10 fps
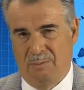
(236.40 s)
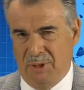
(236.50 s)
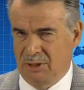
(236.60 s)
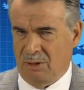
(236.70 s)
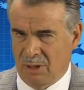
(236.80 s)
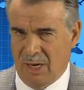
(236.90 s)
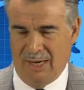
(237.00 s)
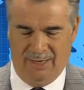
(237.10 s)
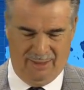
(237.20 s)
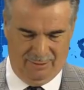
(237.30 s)
Bild
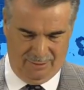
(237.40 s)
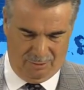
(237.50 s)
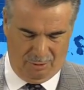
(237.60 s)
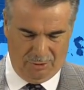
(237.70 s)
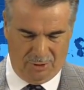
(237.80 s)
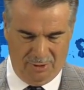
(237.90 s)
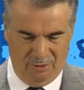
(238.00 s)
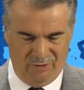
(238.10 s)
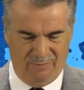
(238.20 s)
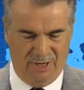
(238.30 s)
Online wrote on
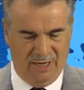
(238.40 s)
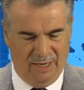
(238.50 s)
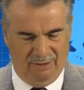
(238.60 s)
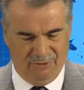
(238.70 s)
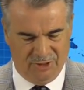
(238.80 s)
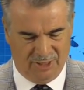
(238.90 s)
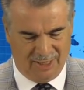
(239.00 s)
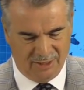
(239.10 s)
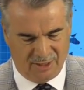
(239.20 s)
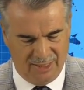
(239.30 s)
November 11 that
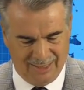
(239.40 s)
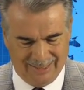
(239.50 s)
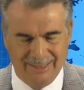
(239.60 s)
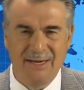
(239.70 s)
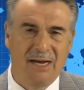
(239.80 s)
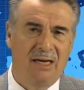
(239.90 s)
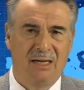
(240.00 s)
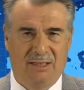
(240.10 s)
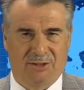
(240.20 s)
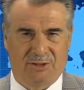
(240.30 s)
Andrea
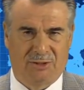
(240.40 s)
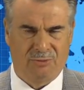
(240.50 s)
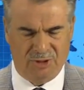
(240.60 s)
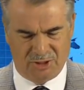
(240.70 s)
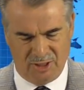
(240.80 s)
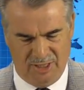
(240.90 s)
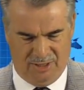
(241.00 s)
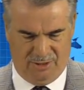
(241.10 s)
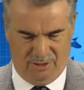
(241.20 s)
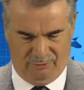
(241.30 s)
Nahles, who is the
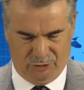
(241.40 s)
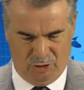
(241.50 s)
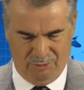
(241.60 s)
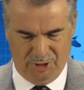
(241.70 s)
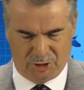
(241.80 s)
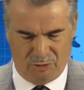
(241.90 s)
leader of Germany's